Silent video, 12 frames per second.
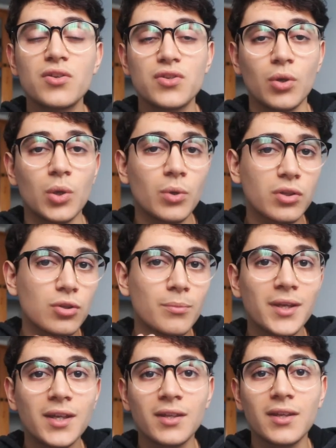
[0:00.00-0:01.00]
So we want to
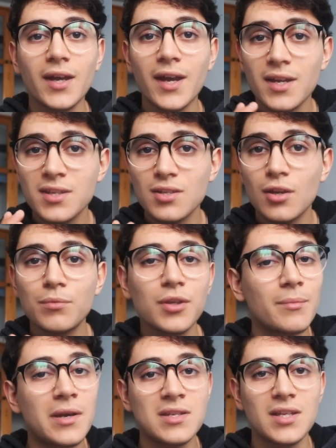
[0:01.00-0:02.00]
make it as
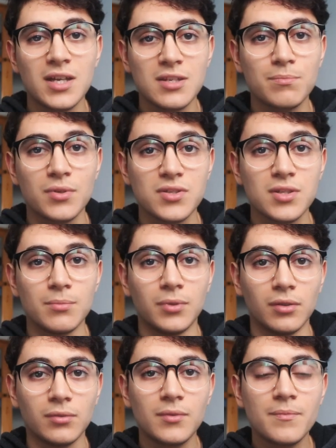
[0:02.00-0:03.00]
optimized as
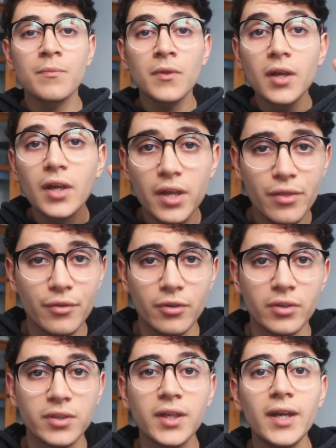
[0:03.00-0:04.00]
possible.
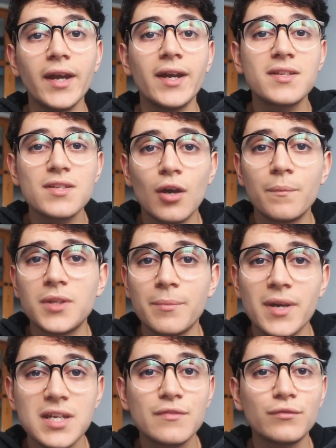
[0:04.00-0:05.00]
Third, it's
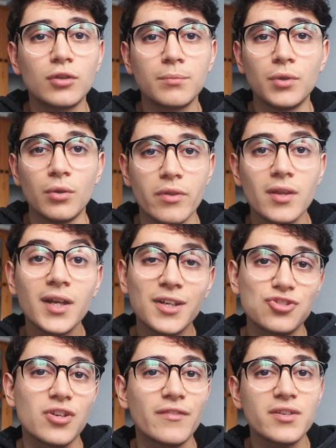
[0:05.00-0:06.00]
optimized for both
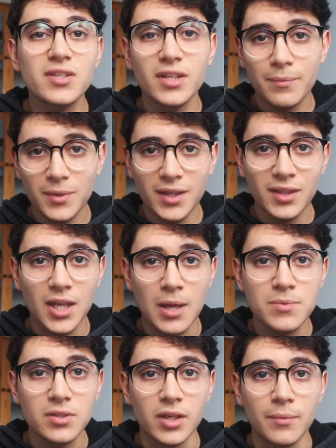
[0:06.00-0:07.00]
JavaScript and
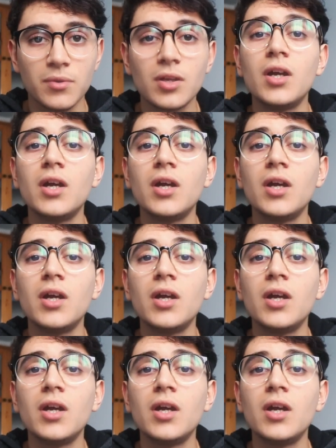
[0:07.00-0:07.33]
TypeScript.